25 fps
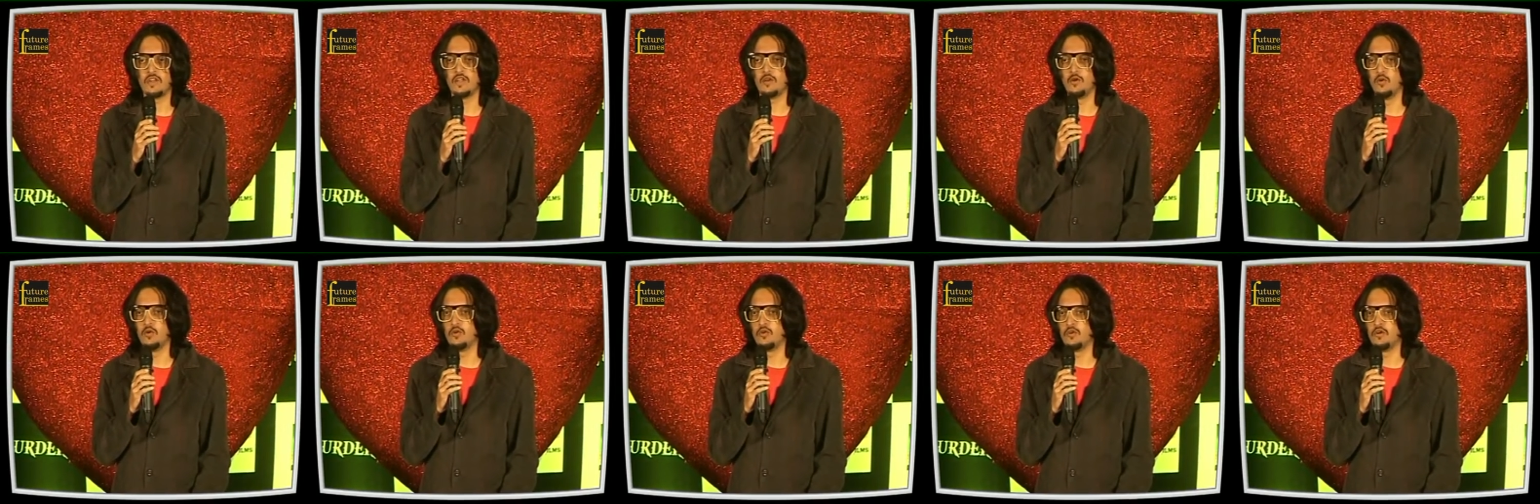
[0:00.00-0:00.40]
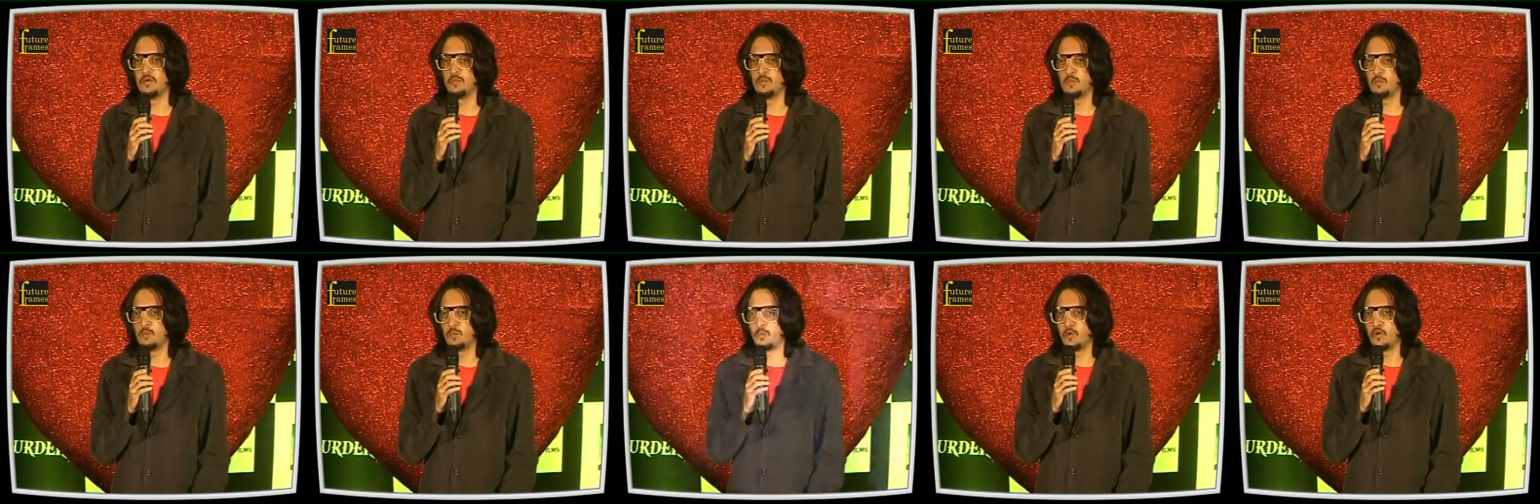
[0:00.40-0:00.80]
They don't
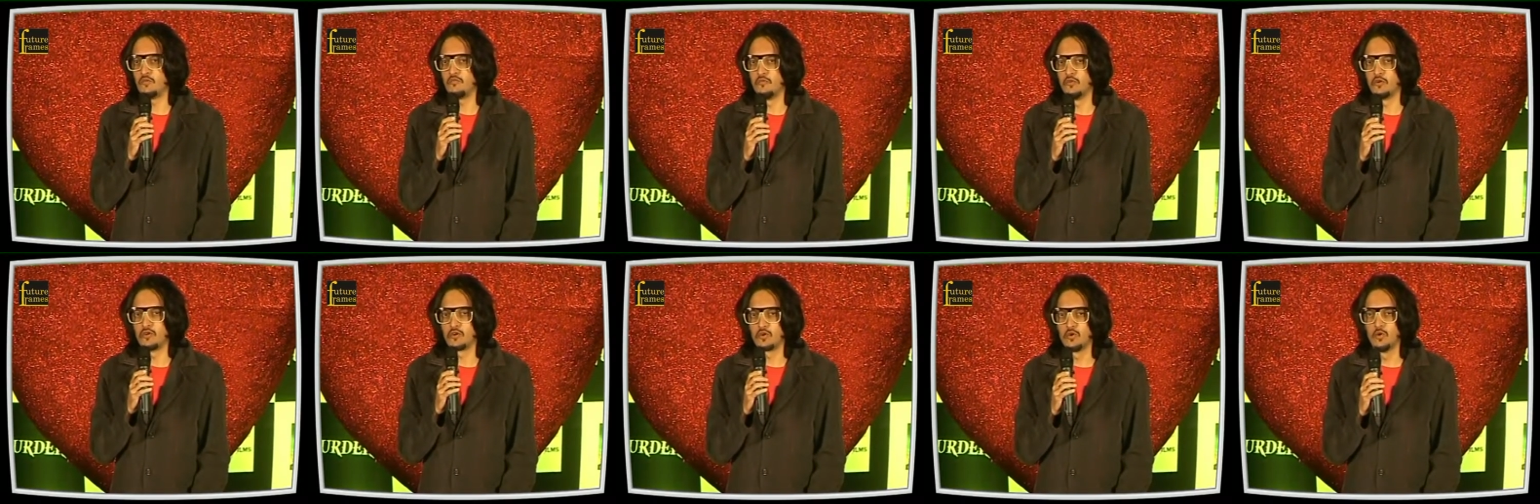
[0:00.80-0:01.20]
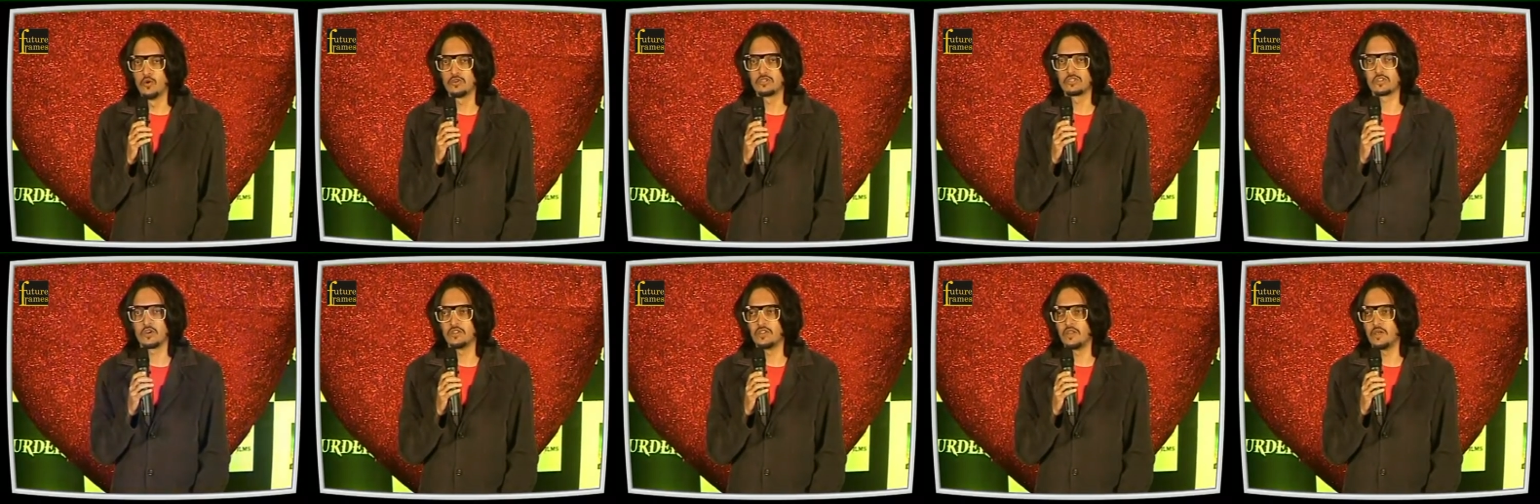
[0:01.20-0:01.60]
put
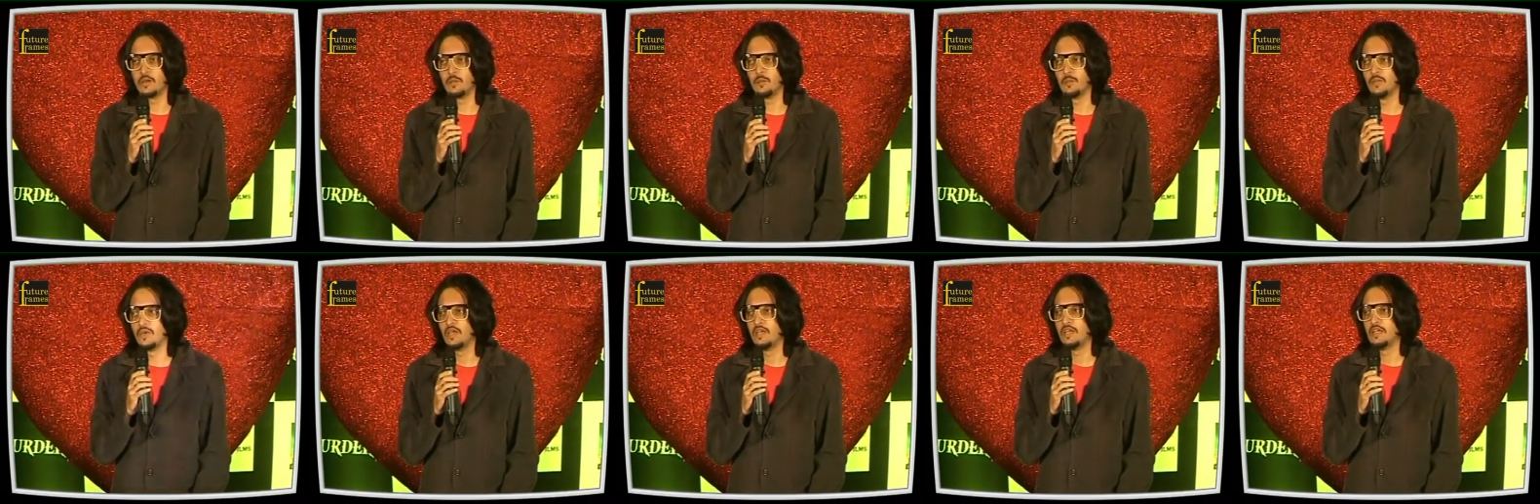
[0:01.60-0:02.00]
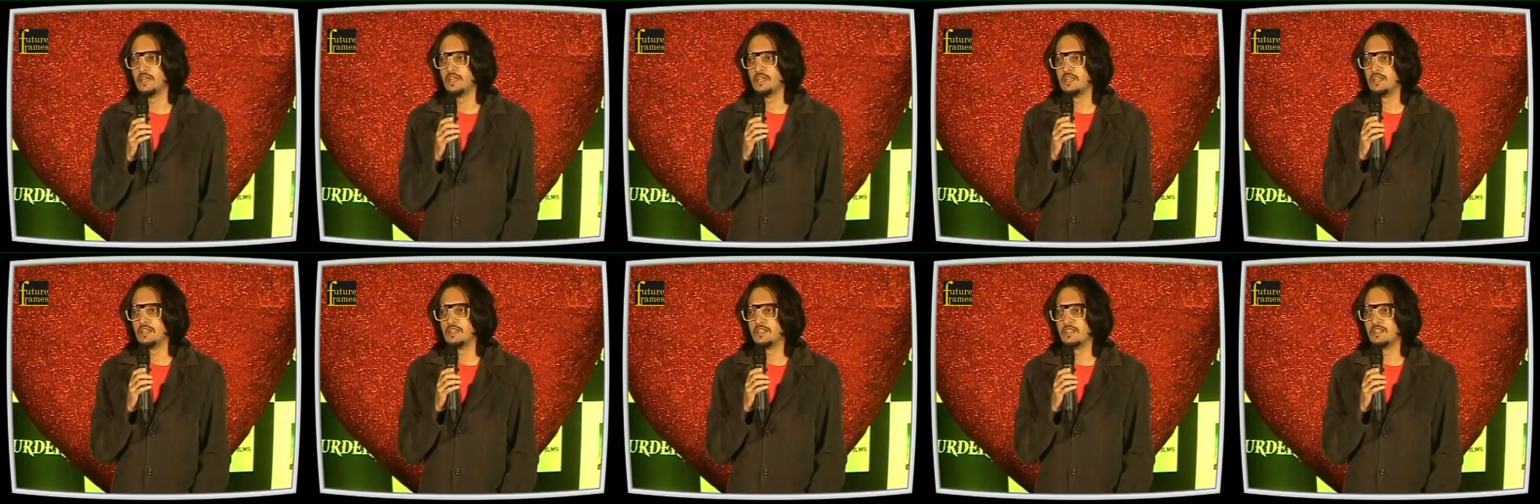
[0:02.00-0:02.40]
footnotes on them.
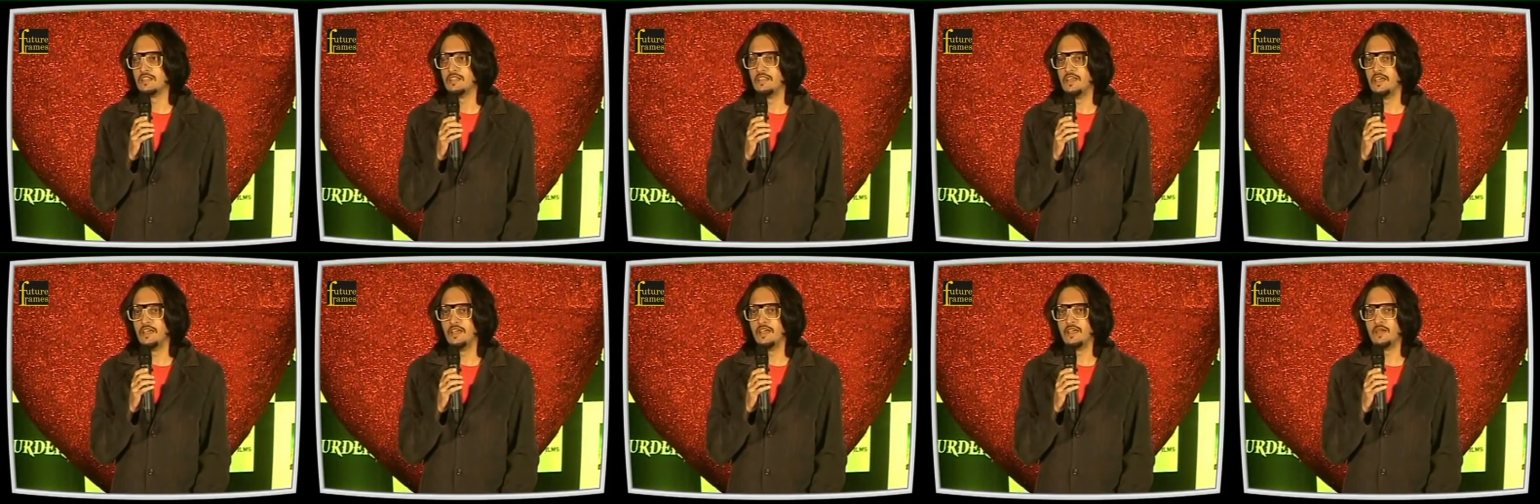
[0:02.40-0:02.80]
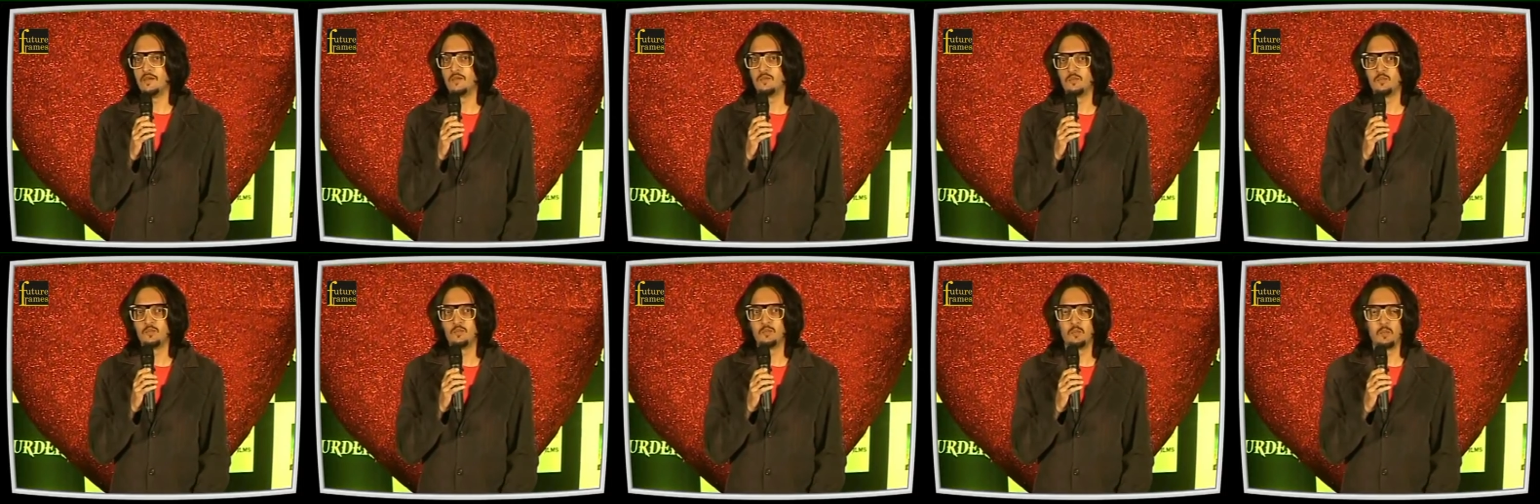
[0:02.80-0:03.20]

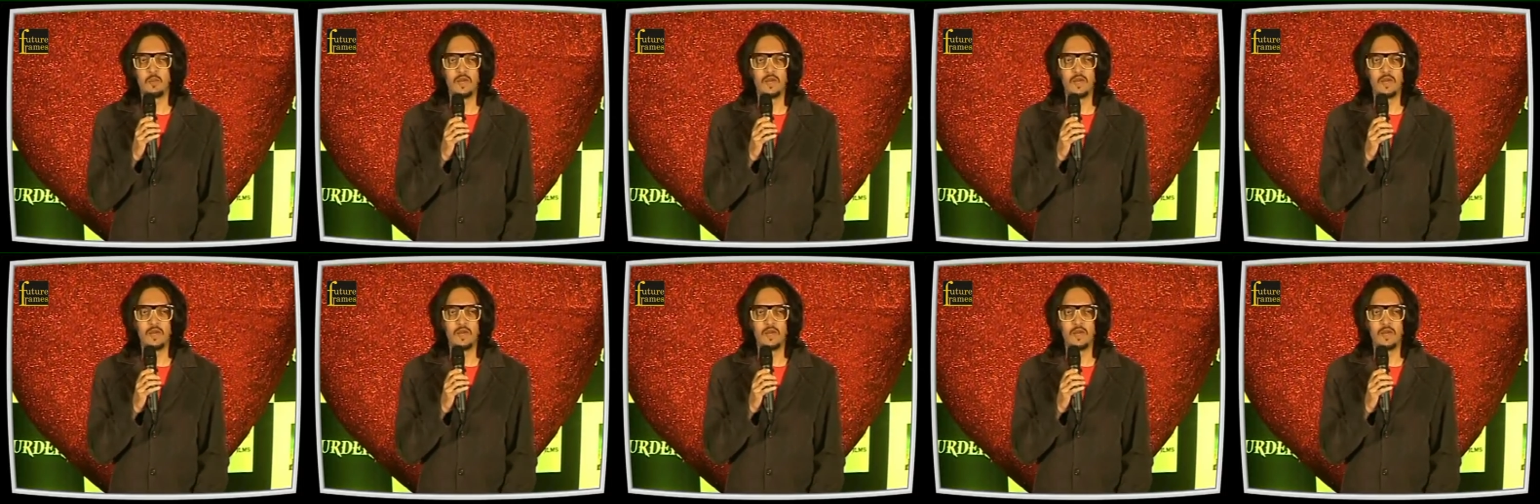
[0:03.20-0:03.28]
They